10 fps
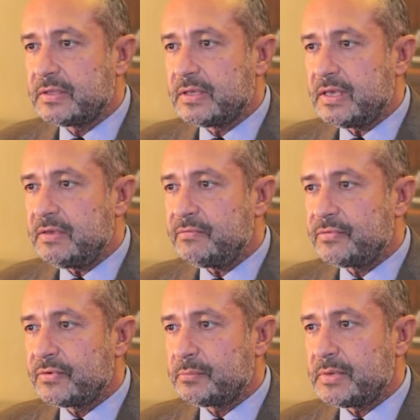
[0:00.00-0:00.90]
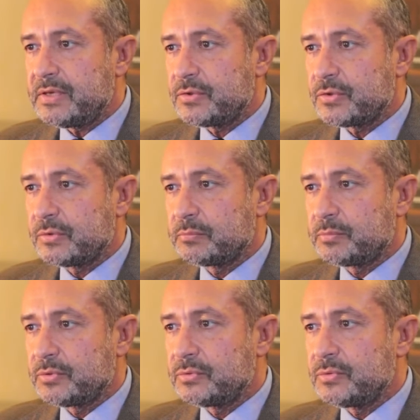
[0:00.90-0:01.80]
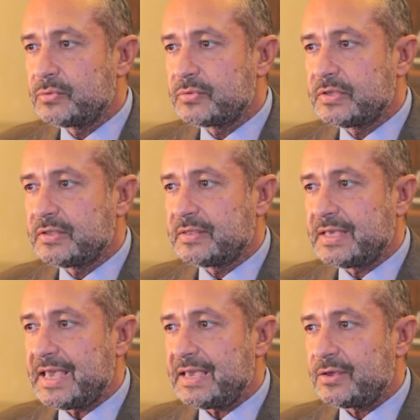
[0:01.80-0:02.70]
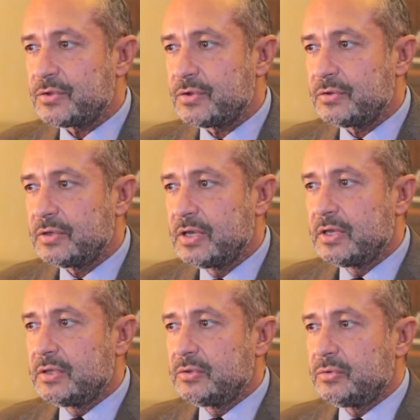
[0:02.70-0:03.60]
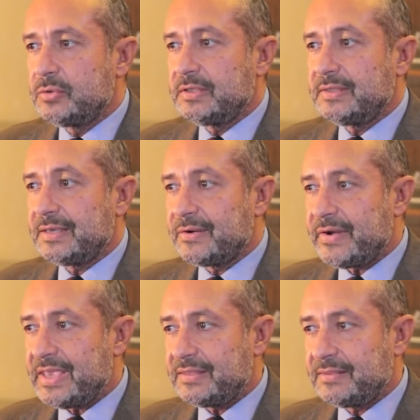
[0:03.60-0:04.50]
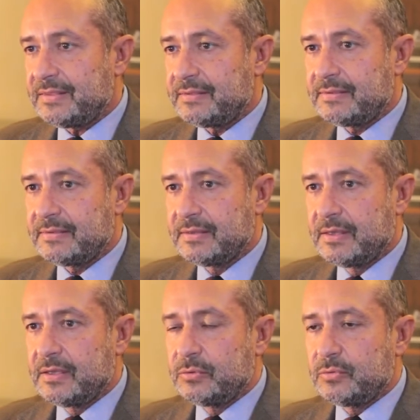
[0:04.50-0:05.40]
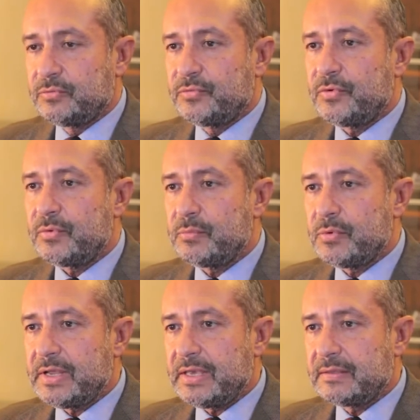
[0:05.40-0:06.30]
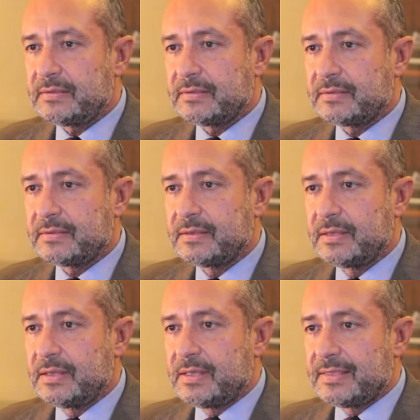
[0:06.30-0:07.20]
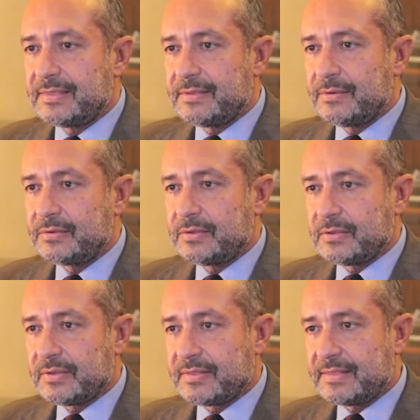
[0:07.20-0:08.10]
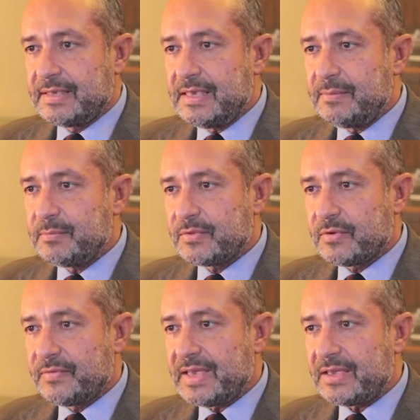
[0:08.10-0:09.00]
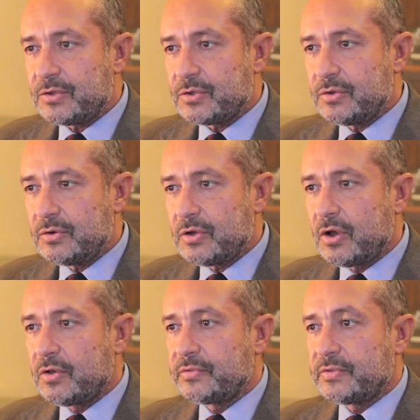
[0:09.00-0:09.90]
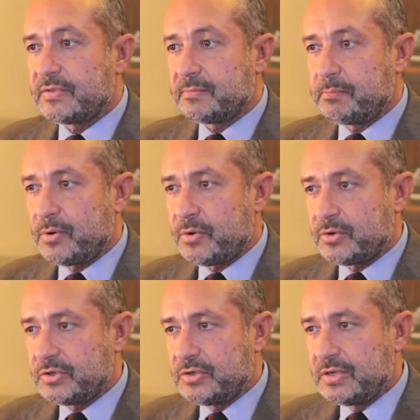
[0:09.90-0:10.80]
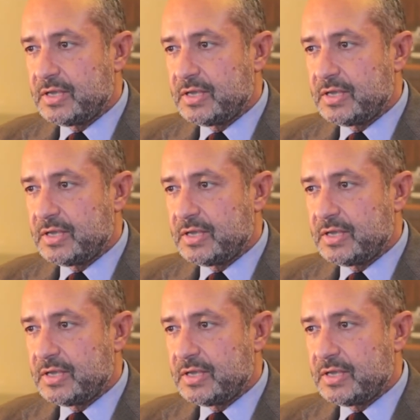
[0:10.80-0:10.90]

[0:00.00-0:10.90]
the information produced in the action to integrate it, to formulate certain schemes of action on the spot,